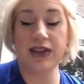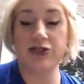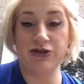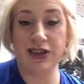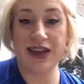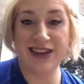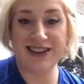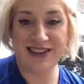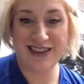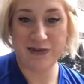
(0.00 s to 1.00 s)
intricate
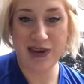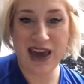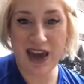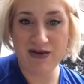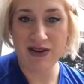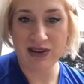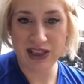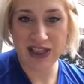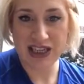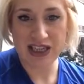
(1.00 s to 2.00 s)
behavior
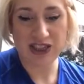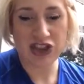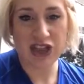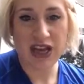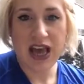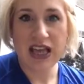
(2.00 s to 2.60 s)
to teach.